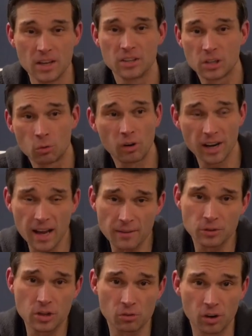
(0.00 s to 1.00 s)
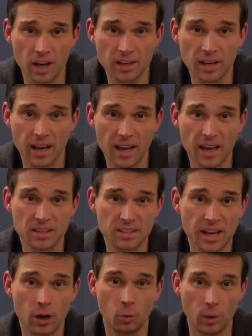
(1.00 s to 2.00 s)
So right after the run, I had
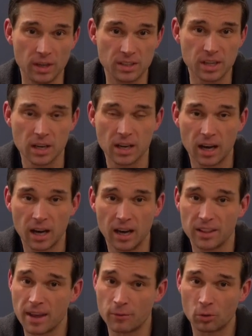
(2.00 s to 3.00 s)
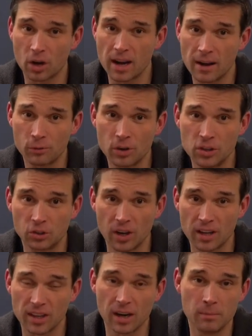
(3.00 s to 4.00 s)
Tailwind. They have a recovery
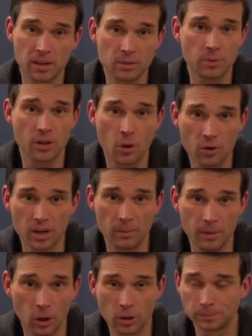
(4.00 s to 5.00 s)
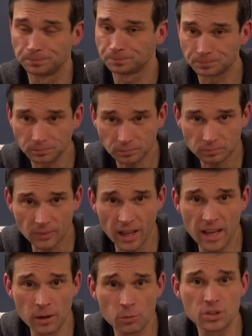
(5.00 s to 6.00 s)
drink that I mixed with coconut milk,
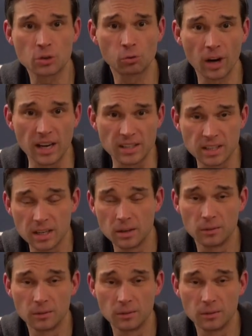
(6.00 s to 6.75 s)
and it was great.